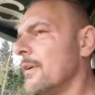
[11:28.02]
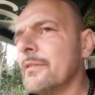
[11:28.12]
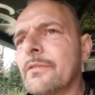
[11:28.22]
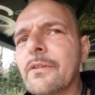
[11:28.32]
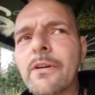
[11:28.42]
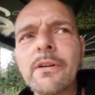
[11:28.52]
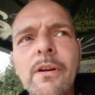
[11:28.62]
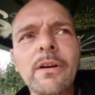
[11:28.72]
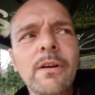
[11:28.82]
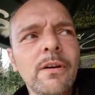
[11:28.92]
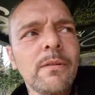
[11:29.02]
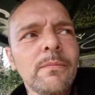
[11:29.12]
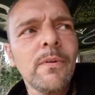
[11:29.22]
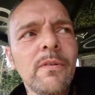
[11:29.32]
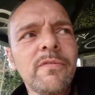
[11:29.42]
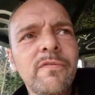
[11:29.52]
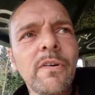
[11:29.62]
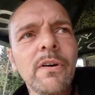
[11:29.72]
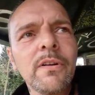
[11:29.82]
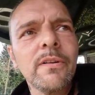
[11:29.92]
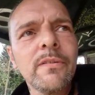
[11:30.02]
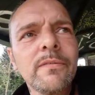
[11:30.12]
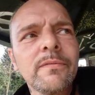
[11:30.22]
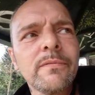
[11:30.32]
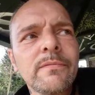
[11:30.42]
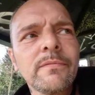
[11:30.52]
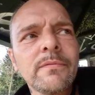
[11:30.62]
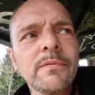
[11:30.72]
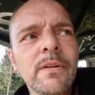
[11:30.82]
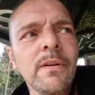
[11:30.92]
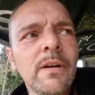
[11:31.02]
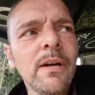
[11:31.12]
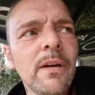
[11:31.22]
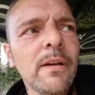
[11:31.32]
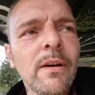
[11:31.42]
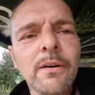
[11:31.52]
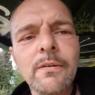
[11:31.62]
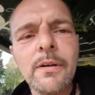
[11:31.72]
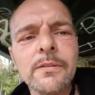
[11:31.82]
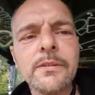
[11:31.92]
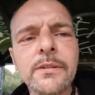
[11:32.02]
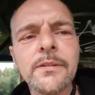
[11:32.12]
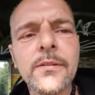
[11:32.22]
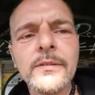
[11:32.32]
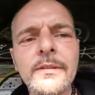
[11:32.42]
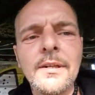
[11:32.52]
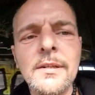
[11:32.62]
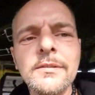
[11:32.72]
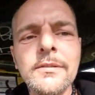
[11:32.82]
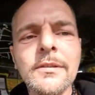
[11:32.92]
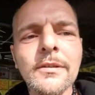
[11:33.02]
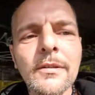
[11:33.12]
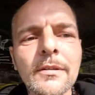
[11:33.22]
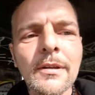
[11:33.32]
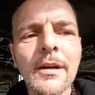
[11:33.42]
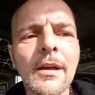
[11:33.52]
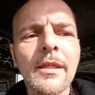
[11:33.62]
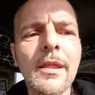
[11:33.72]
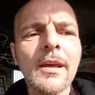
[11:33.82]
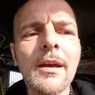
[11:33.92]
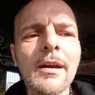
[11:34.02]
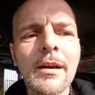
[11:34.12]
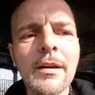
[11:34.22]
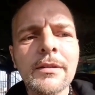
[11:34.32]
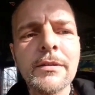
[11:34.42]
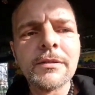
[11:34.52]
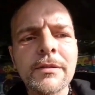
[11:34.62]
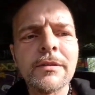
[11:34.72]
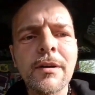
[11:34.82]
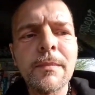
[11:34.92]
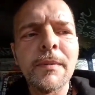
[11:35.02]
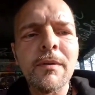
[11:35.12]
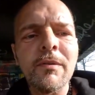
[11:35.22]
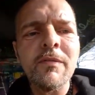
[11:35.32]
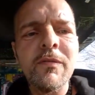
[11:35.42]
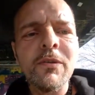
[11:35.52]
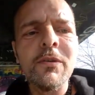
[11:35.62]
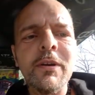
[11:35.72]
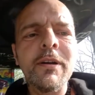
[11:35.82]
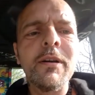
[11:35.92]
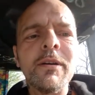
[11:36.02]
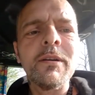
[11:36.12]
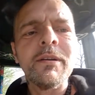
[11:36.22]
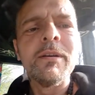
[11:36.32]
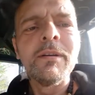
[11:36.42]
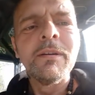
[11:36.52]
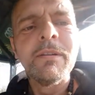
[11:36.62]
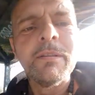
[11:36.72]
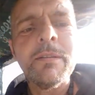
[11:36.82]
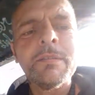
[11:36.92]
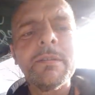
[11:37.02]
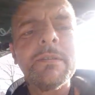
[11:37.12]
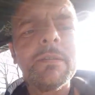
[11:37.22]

it's got a lot more fun. And now I see a nice girl. I think I'm stopping with flowing. And